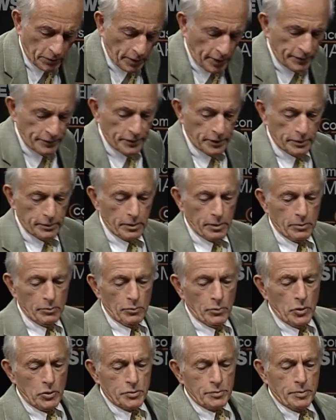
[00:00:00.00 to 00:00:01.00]
that I think that
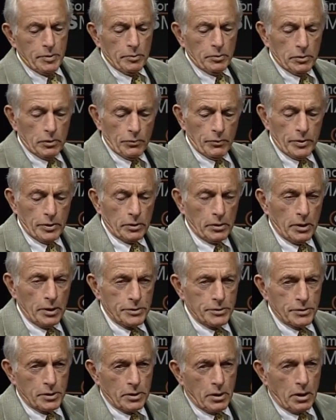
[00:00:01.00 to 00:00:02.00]
most people don't
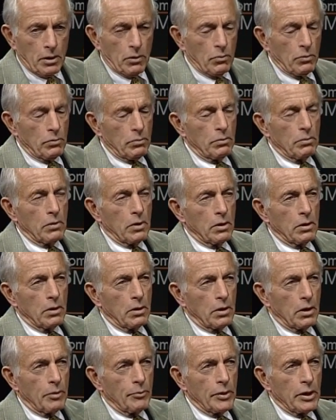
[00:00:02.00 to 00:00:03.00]
realize, that how
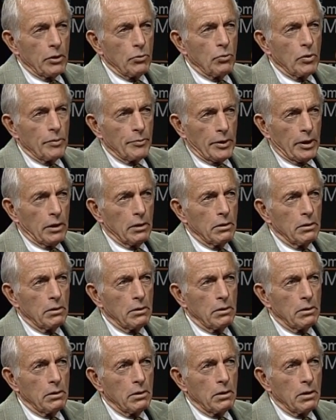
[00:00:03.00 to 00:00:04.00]
many women
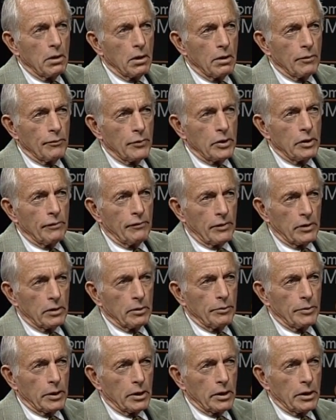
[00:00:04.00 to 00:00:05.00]
have been
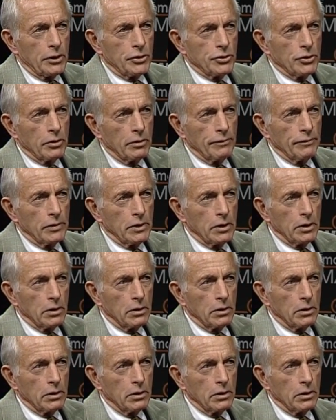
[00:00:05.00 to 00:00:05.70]
developing HIV.